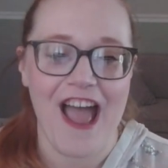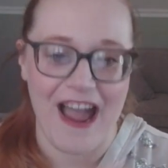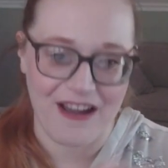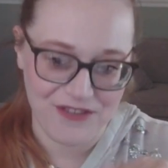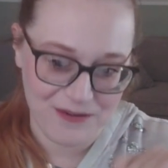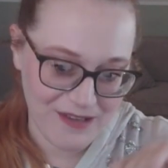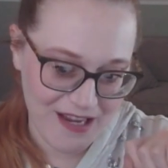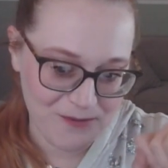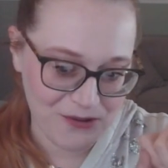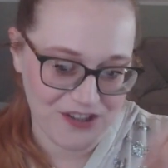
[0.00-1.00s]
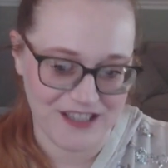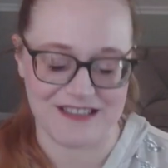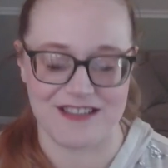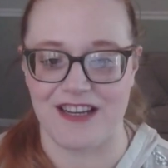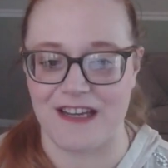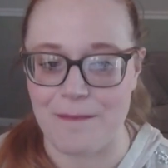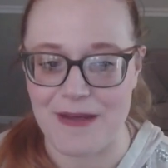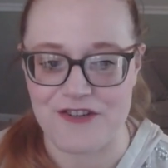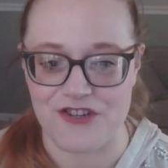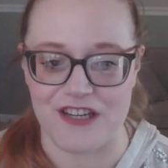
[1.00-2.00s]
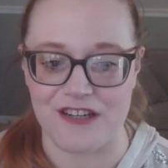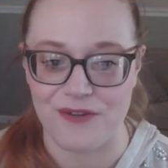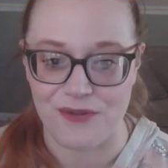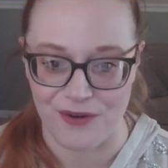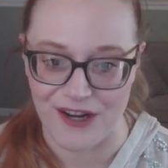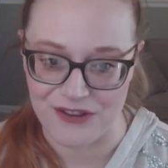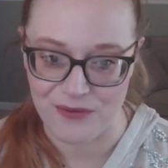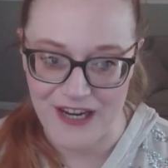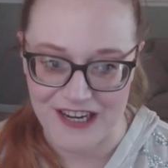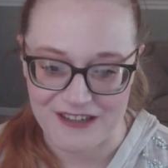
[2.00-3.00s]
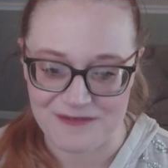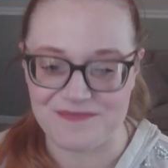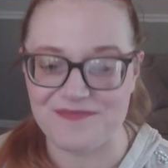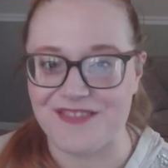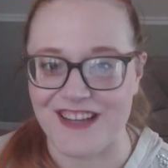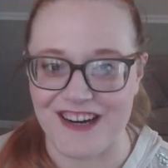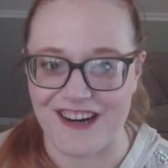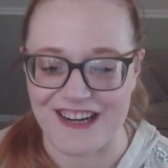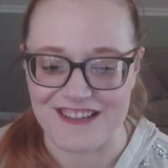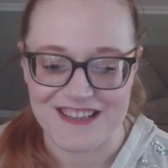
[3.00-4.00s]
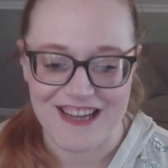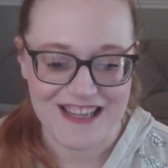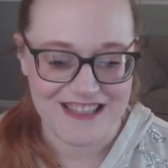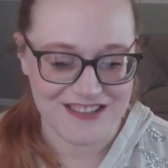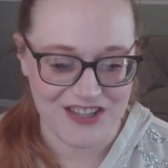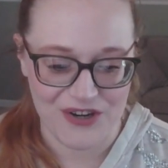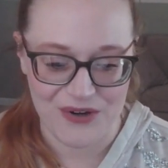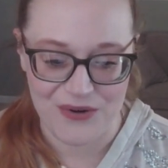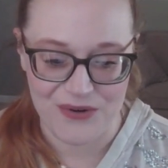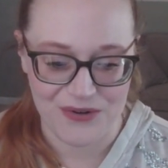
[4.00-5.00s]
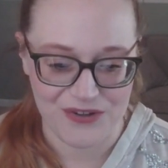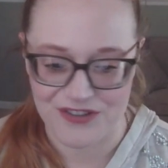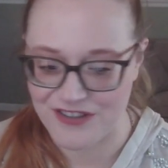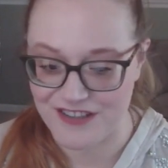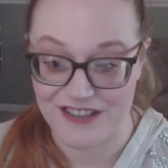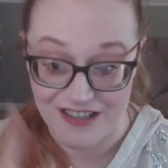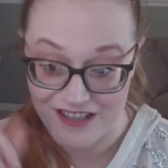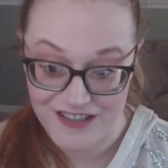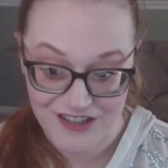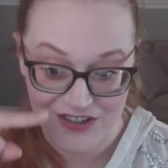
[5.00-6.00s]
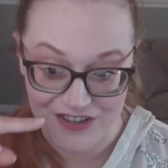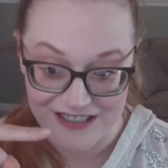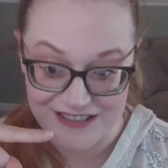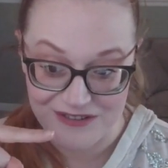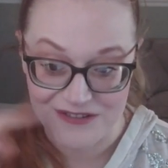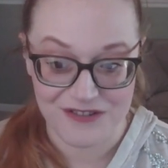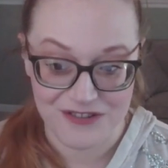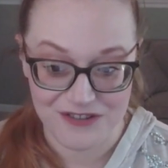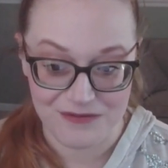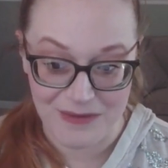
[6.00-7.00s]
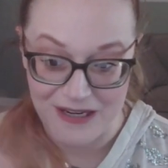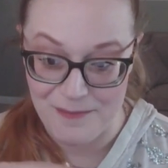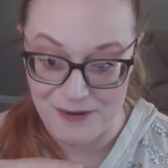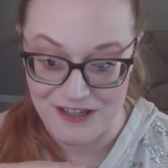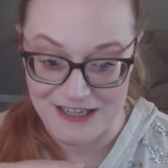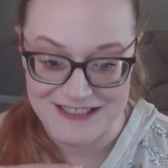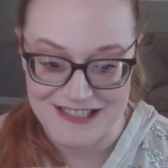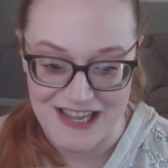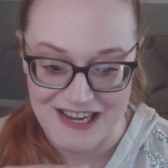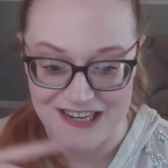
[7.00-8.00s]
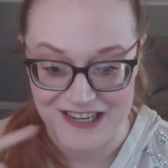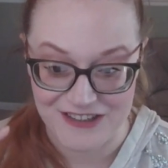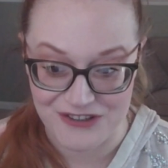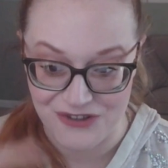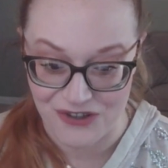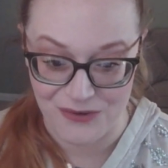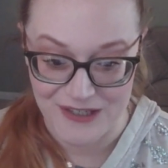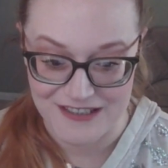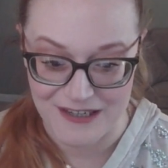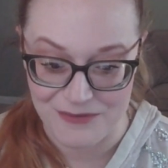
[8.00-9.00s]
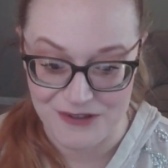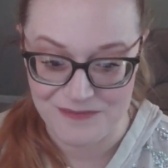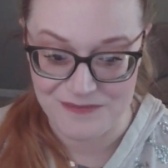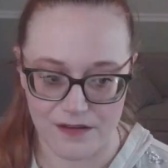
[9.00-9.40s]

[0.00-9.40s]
have them label things that get mentioned throughout the week. All right. So let's meet up on the next slide and I'll show you an example.